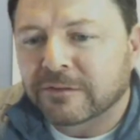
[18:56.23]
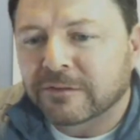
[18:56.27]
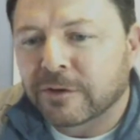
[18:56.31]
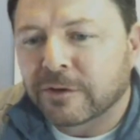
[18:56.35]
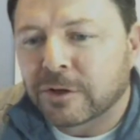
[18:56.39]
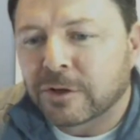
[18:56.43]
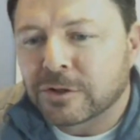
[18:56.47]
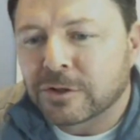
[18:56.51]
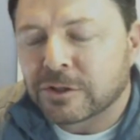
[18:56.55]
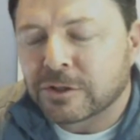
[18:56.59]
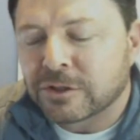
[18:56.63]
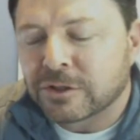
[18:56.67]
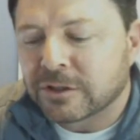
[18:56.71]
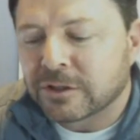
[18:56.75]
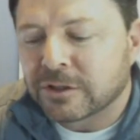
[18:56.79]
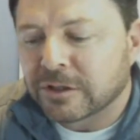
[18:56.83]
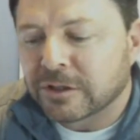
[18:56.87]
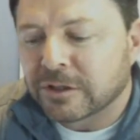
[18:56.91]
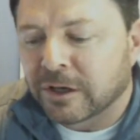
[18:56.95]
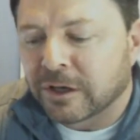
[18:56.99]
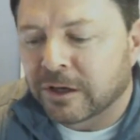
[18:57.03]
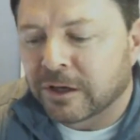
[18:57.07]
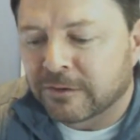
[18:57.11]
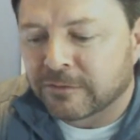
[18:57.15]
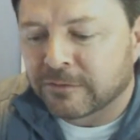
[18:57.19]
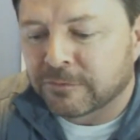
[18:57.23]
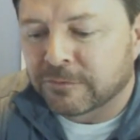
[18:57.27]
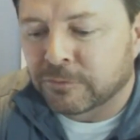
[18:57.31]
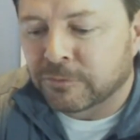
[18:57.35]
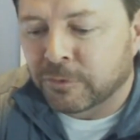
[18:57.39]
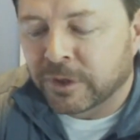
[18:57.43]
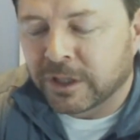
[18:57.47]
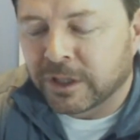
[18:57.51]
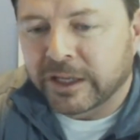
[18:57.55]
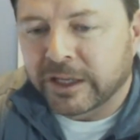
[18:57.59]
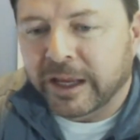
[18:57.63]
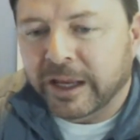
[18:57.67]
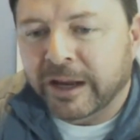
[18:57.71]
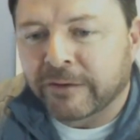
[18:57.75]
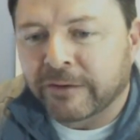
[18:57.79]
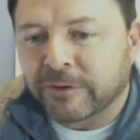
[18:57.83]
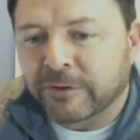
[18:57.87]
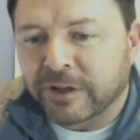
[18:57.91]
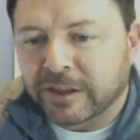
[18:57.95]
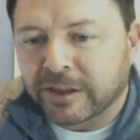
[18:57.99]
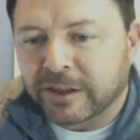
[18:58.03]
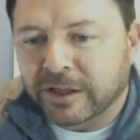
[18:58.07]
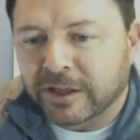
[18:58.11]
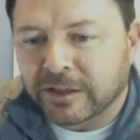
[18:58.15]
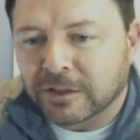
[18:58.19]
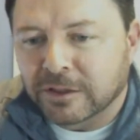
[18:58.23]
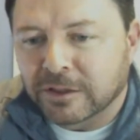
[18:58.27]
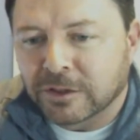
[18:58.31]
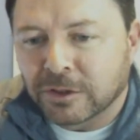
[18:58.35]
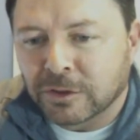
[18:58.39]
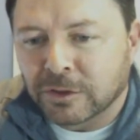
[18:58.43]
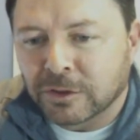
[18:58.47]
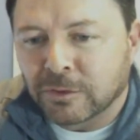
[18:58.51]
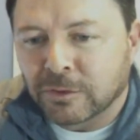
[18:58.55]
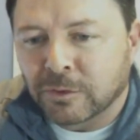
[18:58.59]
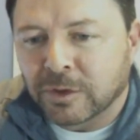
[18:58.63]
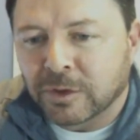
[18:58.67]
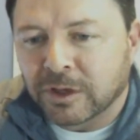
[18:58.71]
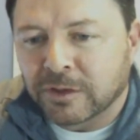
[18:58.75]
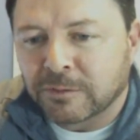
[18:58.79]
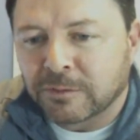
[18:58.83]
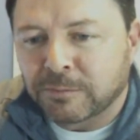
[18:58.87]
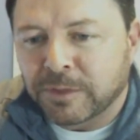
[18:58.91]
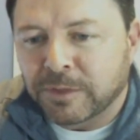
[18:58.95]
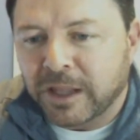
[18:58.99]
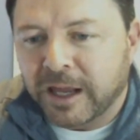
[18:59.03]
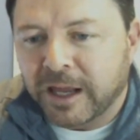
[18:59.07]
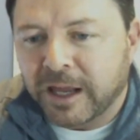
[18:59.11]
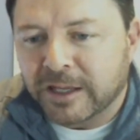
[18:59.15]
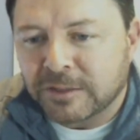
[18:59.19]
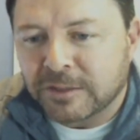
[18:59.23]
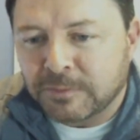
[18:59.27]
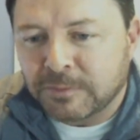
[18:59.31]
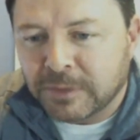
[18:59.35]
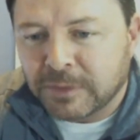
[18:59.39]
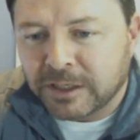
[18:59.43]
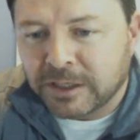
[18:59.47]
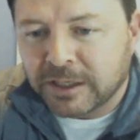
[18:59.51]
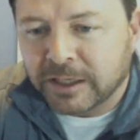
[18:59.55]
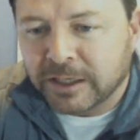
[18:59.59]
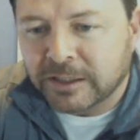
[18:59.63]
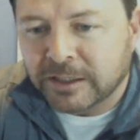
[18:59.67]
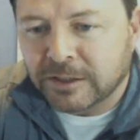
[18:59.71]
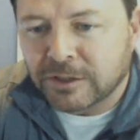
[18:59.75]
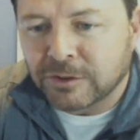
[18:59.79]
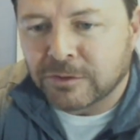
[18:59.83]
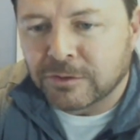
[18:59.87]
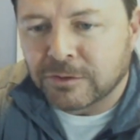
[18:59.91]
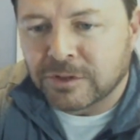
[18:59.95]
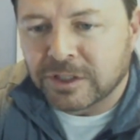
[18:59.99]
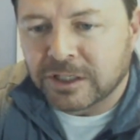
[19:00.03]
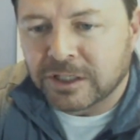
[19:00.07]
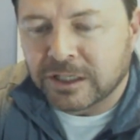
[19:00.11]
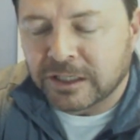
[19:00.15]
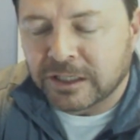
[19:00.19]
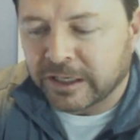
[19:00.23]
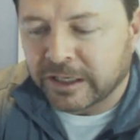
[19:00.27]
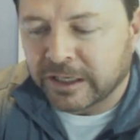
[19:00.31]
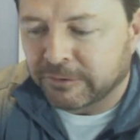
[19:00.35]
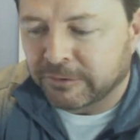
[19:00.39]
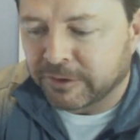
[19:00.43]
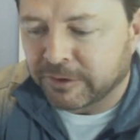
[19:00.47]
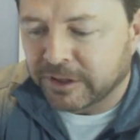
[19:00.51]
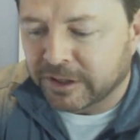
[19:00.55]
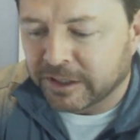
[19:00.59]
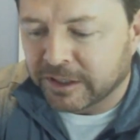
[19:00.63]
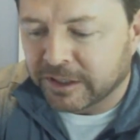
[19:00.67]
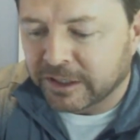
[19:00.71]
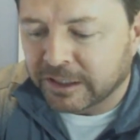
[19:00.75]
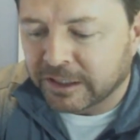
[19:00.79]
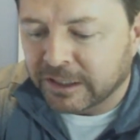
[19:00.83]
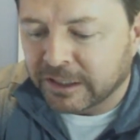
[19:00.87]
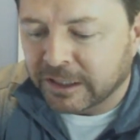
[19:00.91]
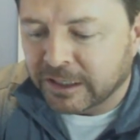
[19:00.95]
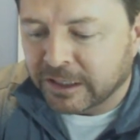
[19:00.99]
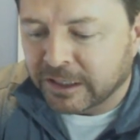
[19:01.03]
version of really everything to do with Plasma and Qt and everything.